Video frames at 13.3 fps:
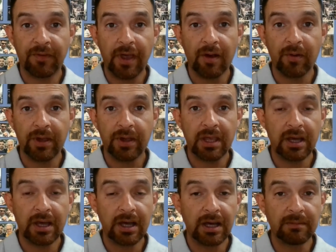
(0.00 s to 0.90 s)

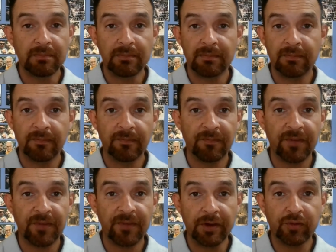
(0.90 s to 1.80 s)
very, uh,
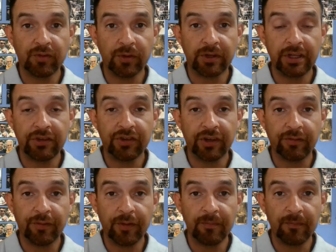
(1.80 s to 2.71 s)
very
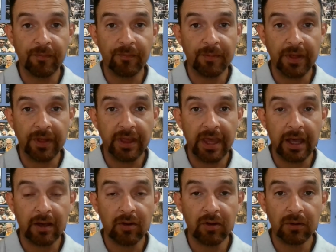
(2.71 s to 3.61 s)
strategic from from the
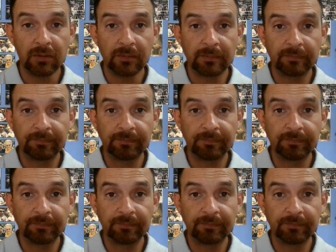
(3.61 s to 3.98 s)
get go.